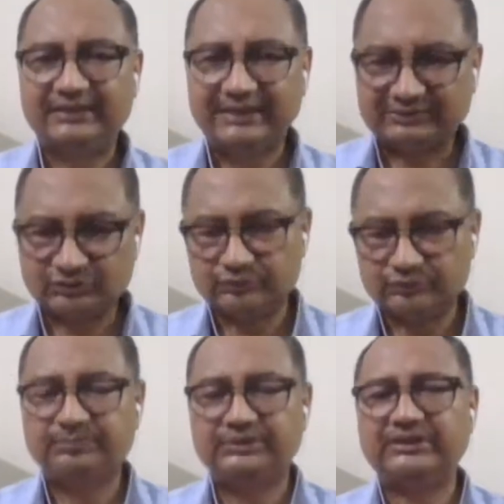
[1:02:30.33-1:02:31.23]
that
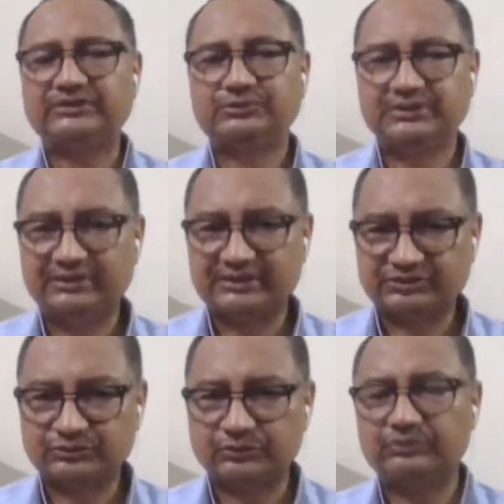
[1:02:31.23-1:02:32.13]
should be actually
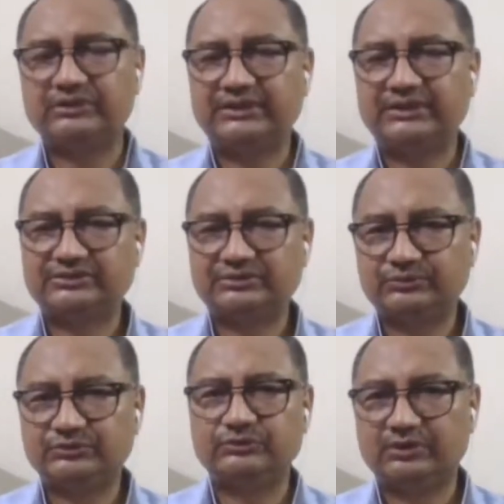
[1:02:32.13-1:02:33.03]
restored, that we
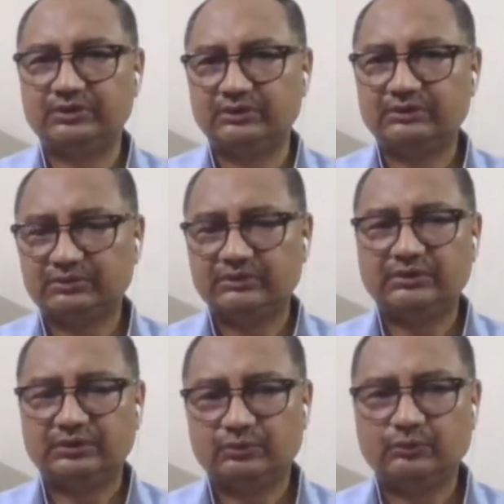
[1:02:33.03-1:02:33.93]
should all
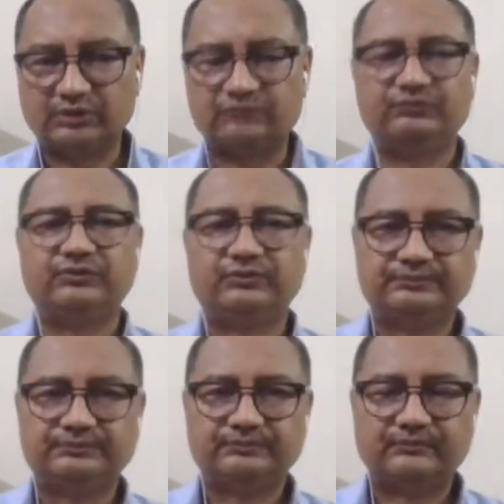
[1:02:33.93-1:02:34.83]
work for.
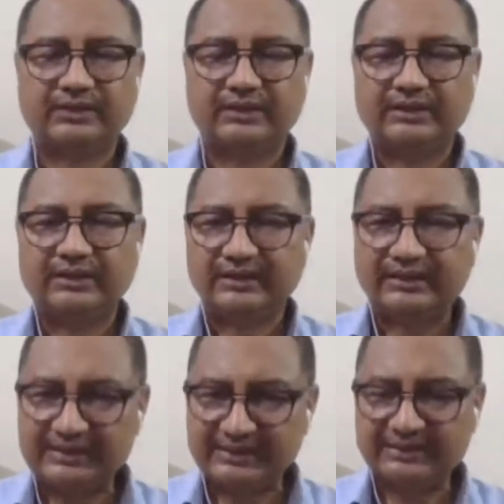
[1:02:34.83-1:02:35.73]

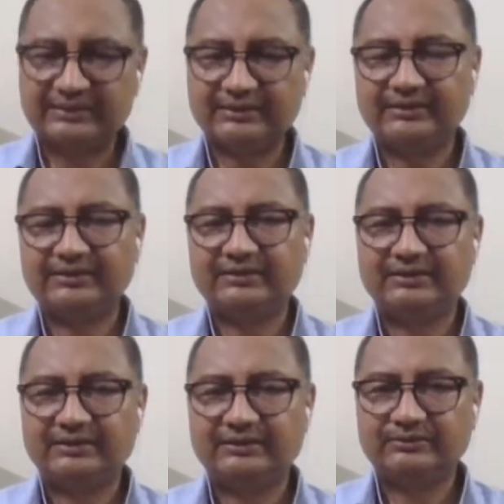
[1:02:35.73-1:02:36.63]
Any other India,
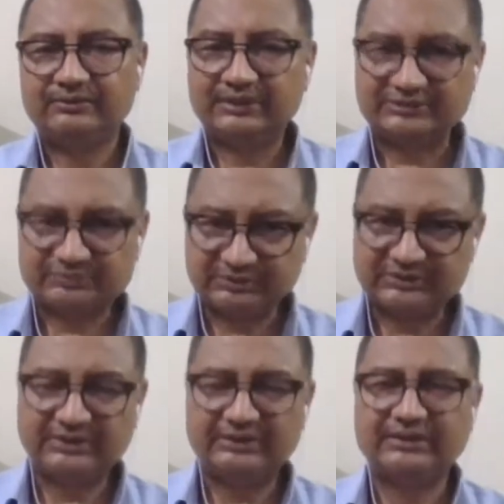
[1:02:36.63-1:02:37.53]
you know, the,
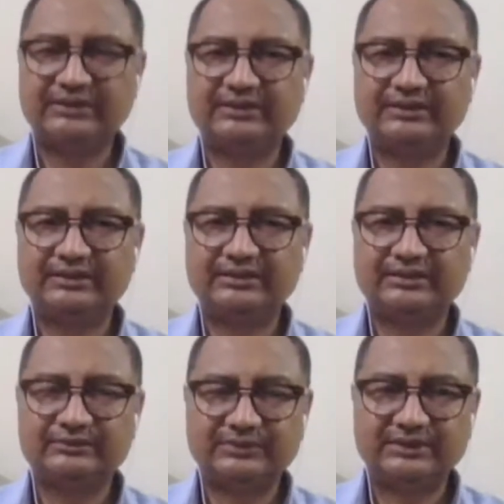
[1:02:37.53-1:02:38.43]
especially the India that
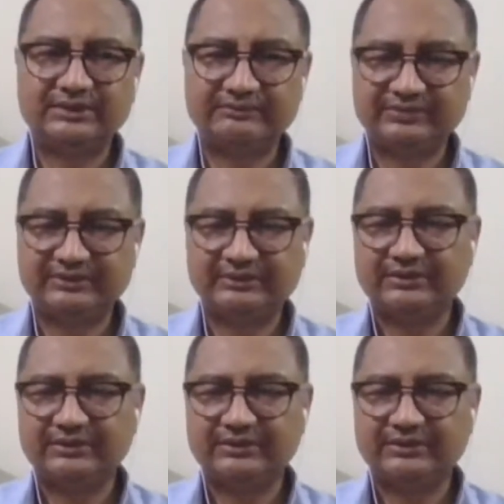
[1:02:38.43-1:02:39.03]
we are having